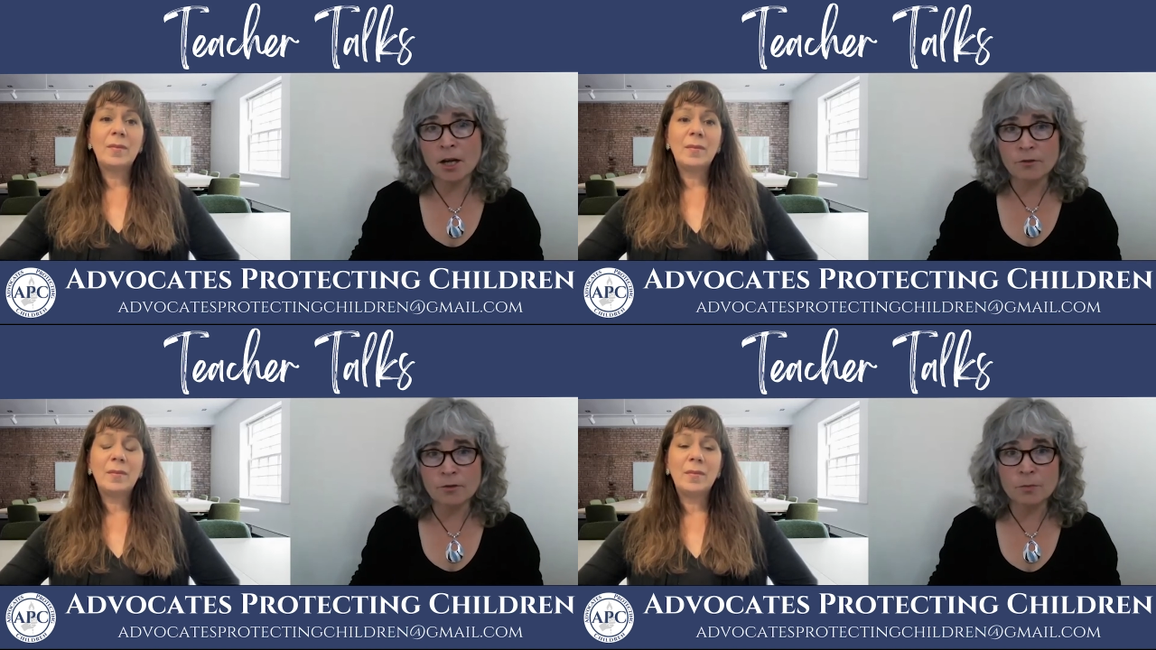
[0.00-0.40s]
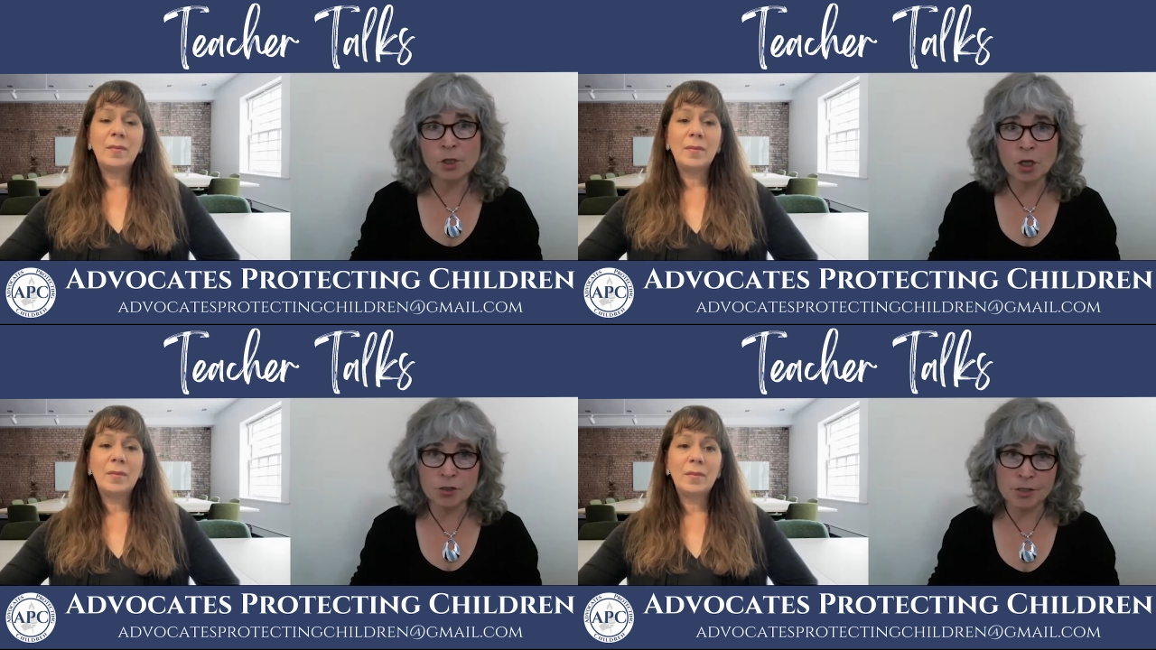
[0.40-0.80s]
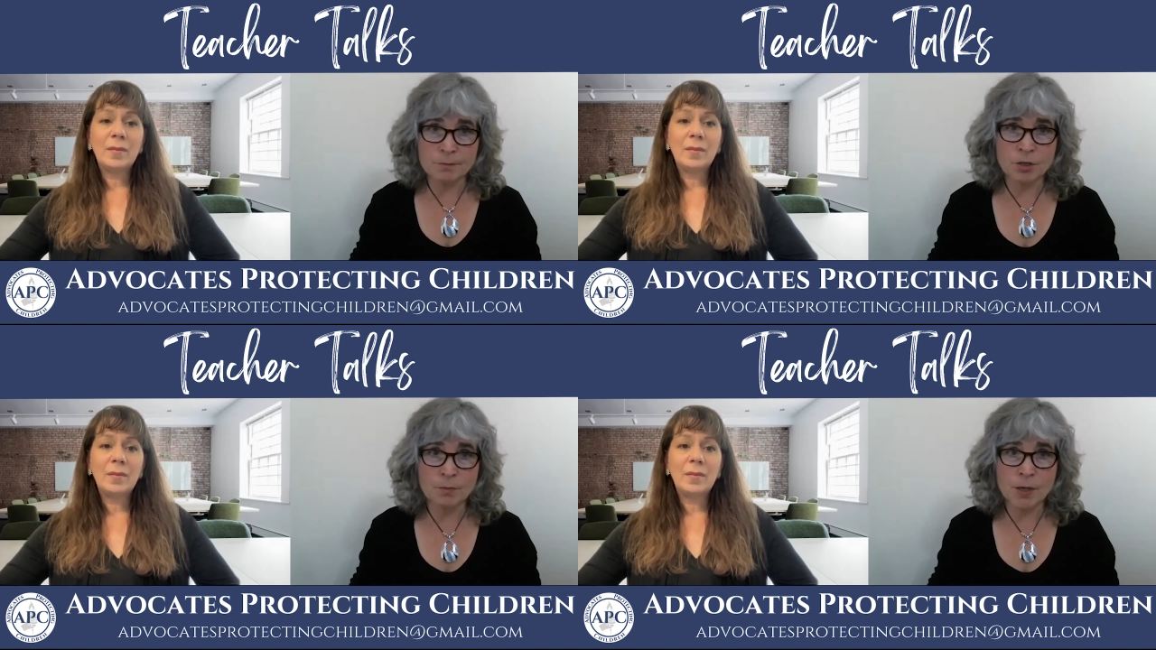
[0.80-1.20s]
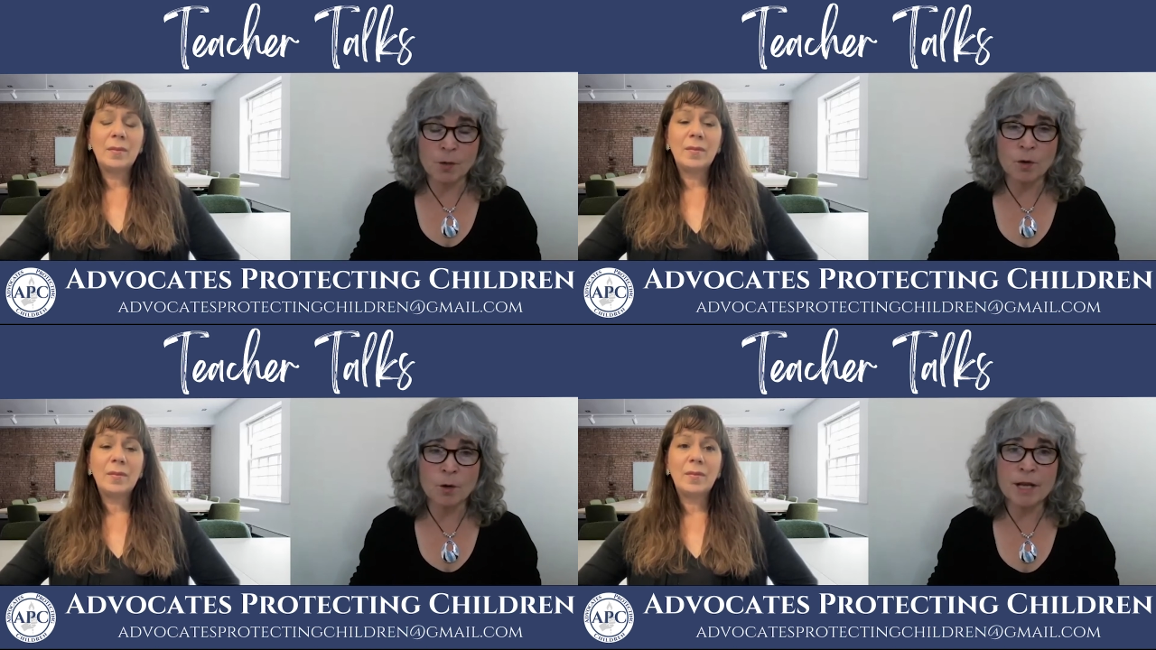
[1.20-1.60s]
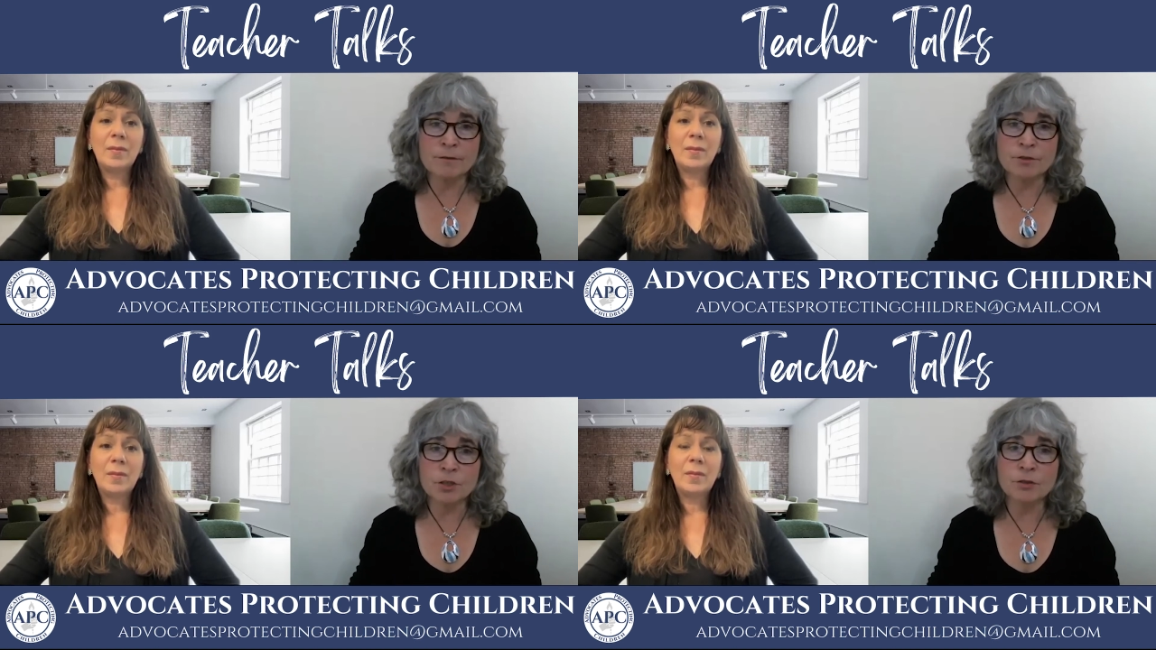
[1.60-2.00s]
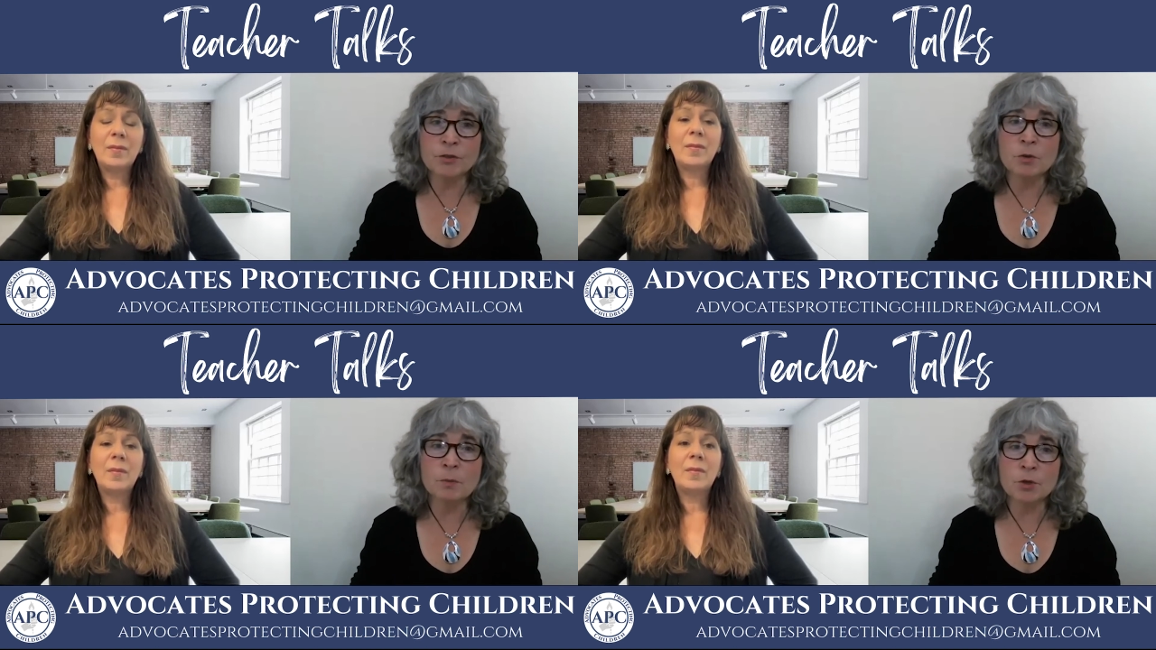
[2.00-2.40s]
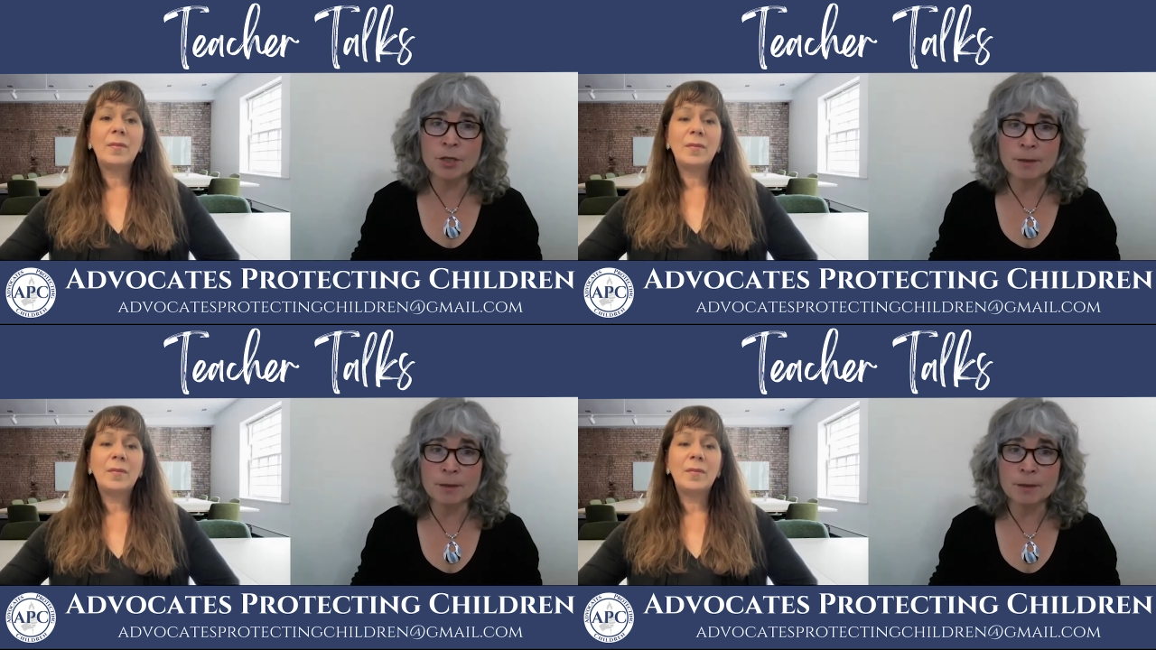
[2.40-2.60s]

Speaker 1: from precocious puberty, where we have children who are put